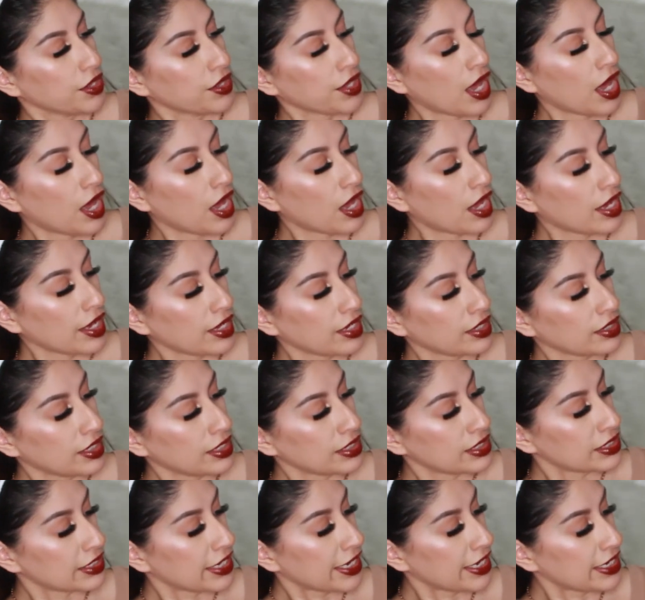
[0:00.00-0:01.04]

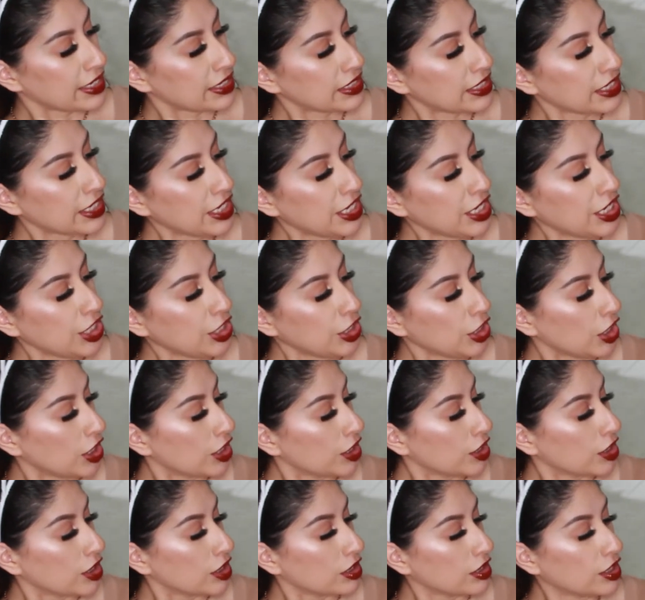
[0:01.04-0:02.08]
it says, in
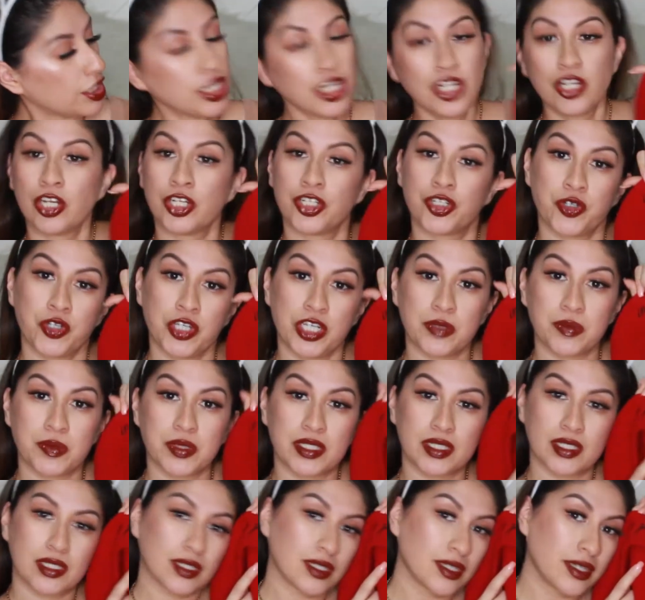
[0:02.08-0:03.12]
your dreams.
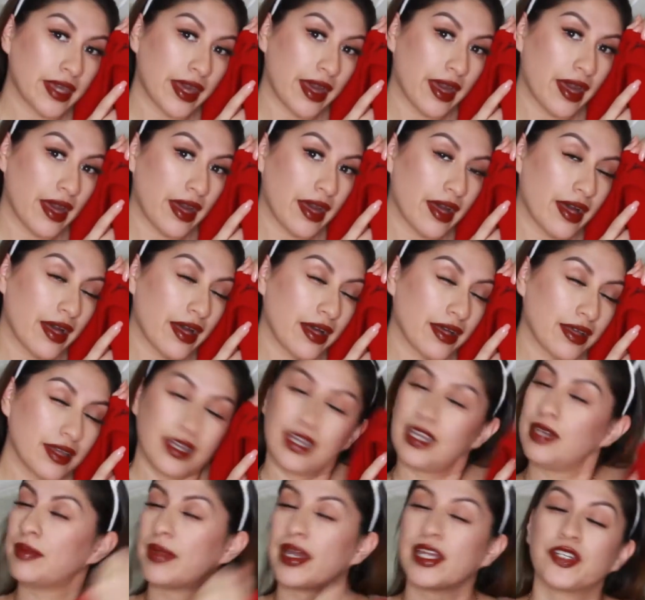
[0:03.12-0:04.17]
Yeah,
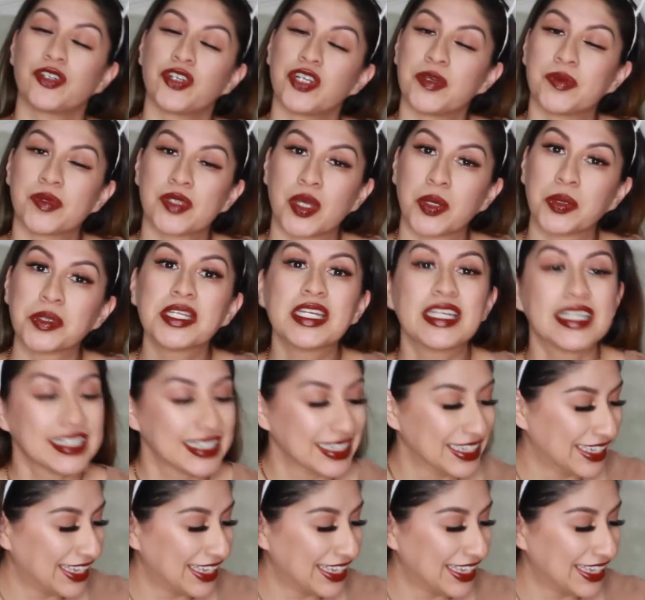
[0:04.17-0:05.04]
in my dreams only.